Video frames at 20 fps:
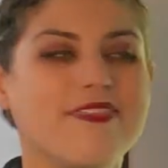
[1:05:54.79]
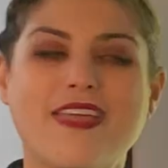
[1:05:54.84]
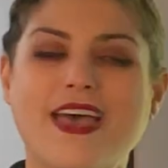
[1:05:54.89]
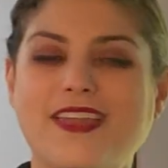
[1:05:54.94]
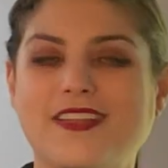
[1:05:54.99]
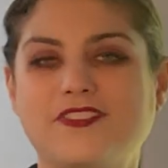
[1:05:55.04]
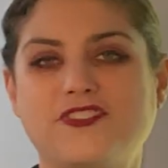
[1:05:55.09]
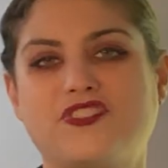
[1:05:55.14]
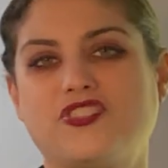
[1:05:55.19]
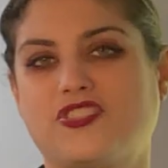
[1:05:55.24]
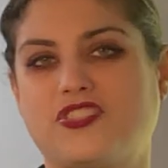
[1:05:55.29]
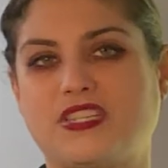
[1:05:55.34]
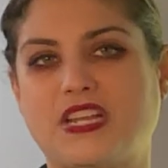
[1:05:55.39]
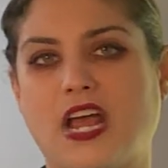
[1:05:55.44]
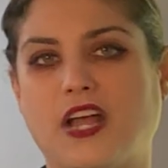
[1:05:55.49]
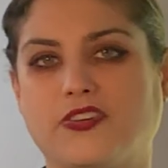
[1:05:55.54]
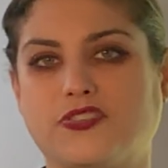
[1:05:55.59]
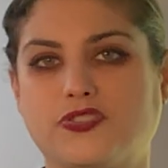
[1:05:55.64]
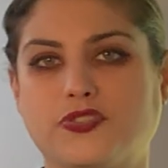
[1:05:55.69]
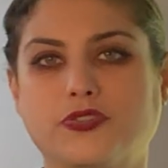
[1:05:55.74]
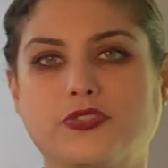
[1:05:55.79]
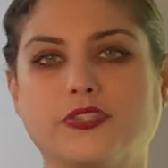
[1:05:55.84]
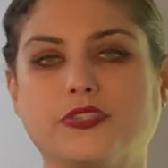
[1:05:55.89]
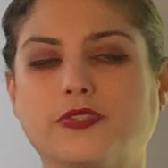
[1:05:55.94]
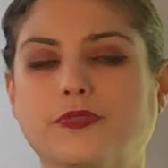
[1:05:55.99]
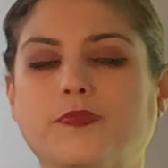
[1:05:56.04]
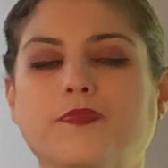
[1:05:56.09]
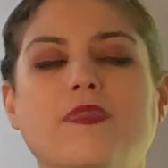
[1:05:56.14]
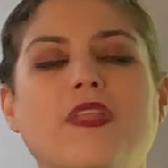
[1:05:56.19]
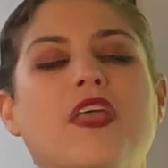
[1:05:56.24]
That is just not
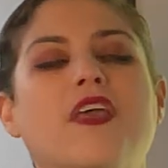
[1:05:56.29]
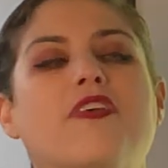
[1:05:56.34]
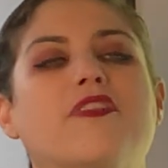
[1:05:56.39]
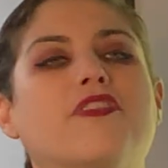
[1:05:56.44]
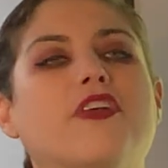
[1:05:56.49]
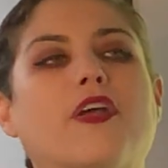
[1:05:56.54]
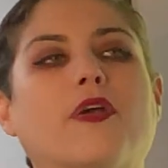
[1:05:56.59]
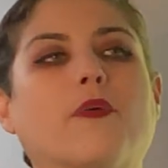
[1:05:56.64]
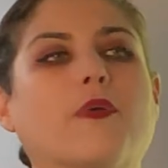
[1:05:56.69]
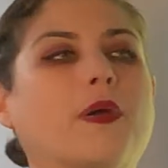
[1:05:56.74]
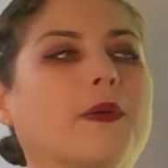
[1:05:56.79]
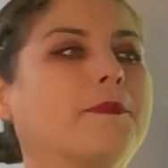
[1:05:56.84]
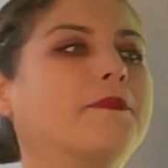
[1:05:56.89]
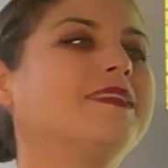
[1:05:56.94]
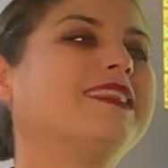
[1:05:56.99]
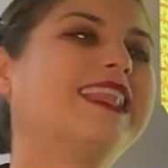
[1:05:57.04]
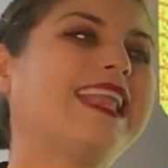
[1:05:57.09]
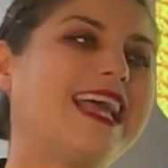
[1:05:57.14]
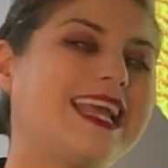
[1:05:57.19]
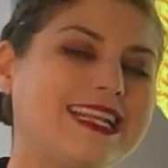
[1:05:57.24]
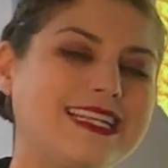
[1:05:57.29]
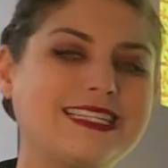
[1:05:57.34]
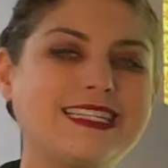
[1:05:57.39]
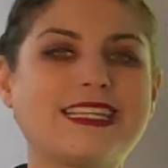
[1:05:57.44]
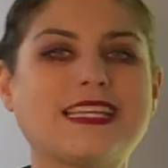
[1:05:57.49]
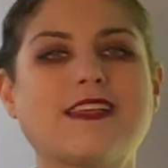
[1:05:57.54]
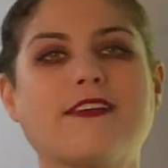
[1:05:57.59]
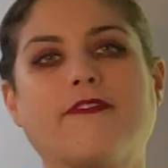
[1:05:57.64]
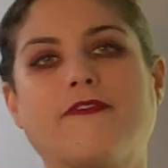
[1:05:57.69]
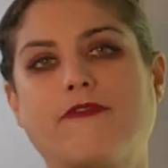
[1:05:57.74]
true. There were
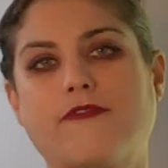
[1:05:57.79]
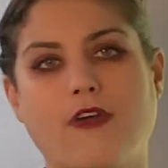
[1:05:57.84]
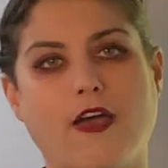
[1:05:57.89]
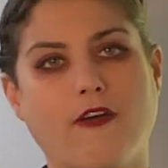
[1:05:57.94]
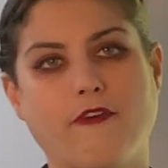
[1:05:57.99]
plenty of,